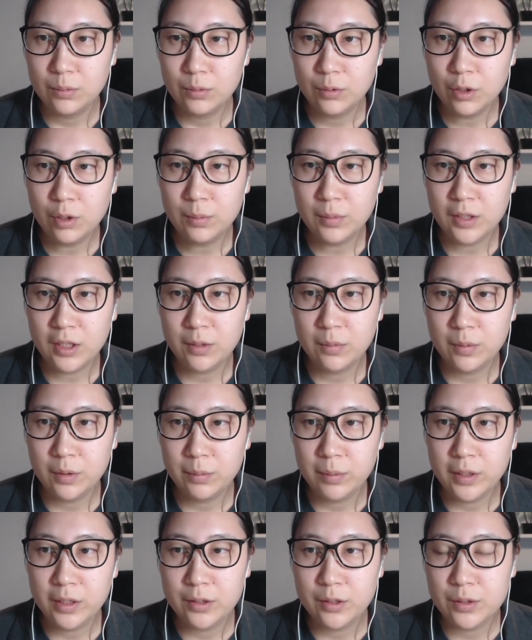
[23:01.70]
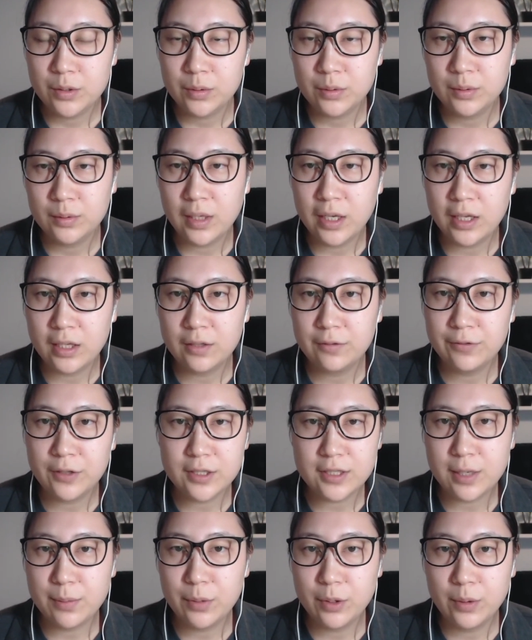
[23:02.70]
Normally what we do, like, for
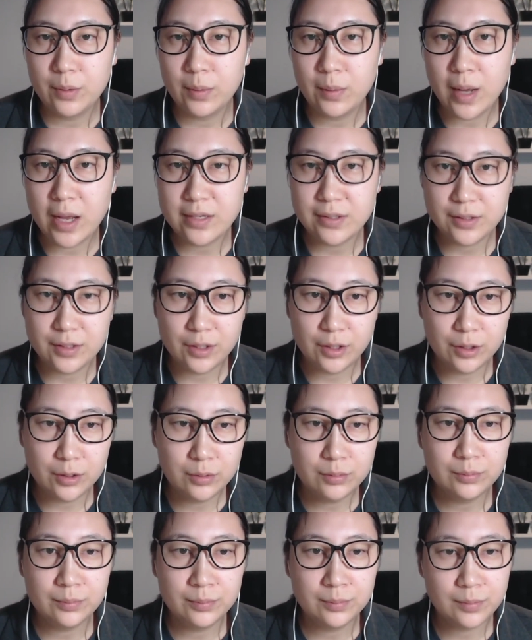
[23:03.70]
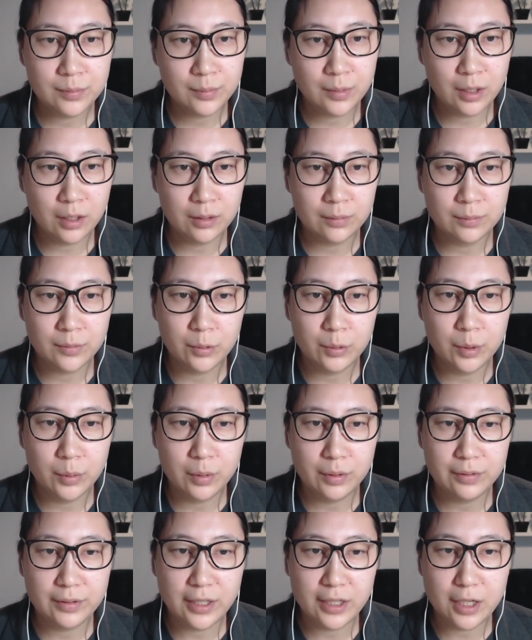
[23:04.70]
example, SEO, we
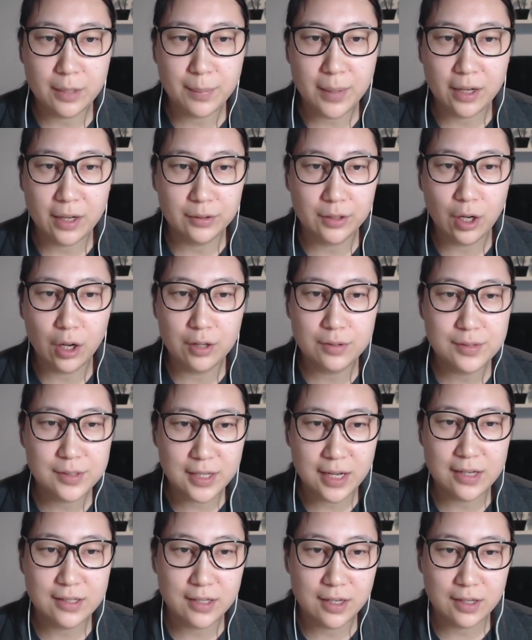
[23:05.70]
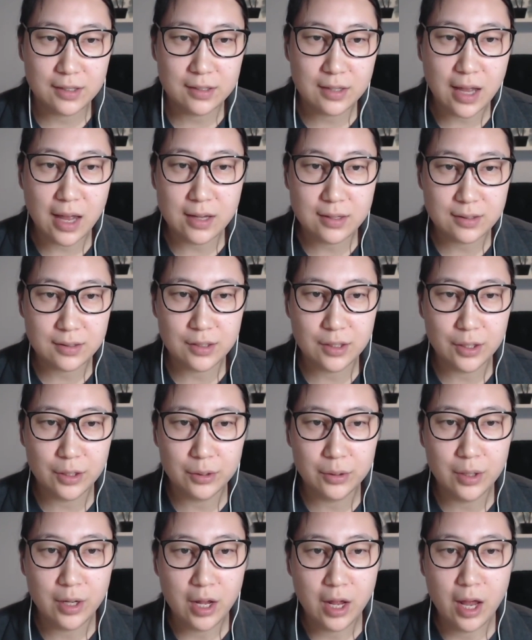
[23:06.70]
will think about the on-site
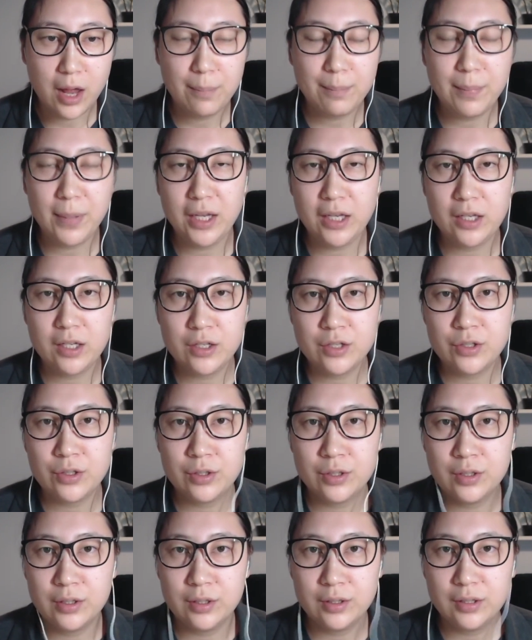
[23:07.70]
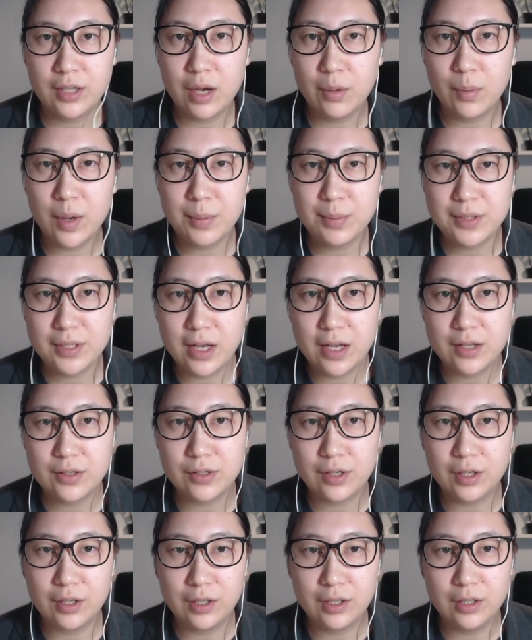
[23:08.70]
SEO, making sure that websites
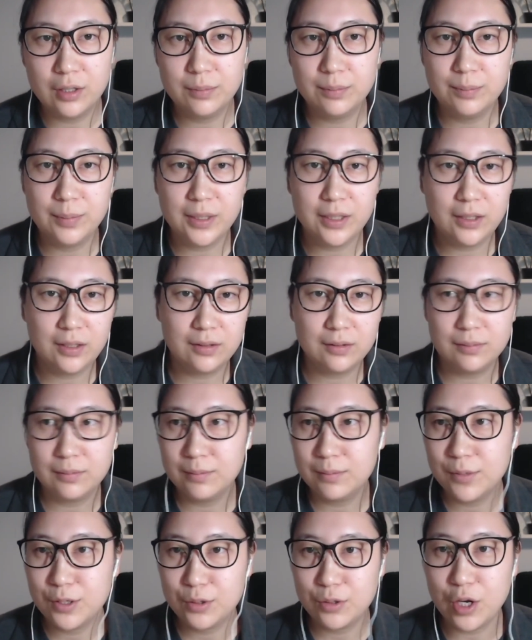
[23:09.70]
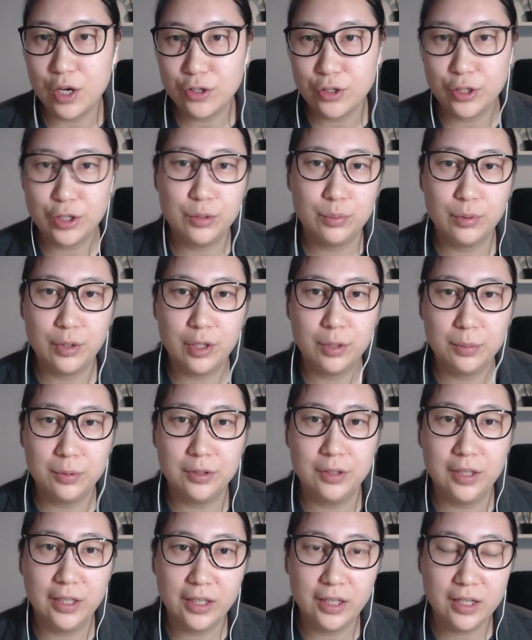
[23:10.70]
are being structured
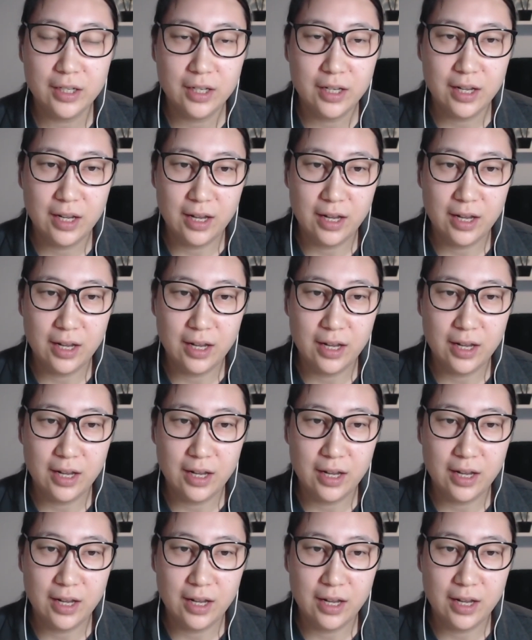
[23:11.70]
properly